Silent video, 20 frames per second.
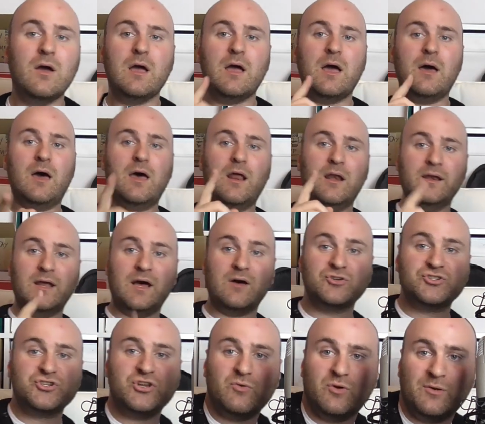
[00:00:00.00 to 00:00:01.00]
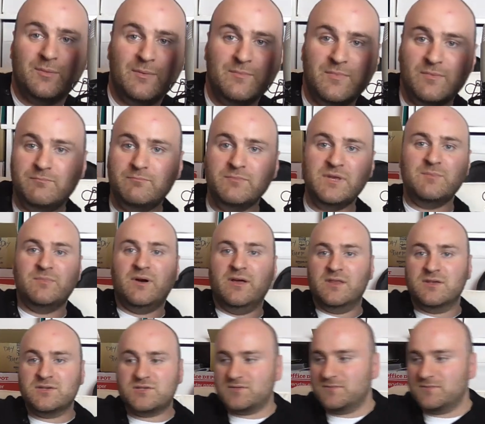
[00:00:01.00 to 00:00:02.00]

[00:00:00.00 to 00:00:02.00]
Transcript: And I'll show you what I mean by this.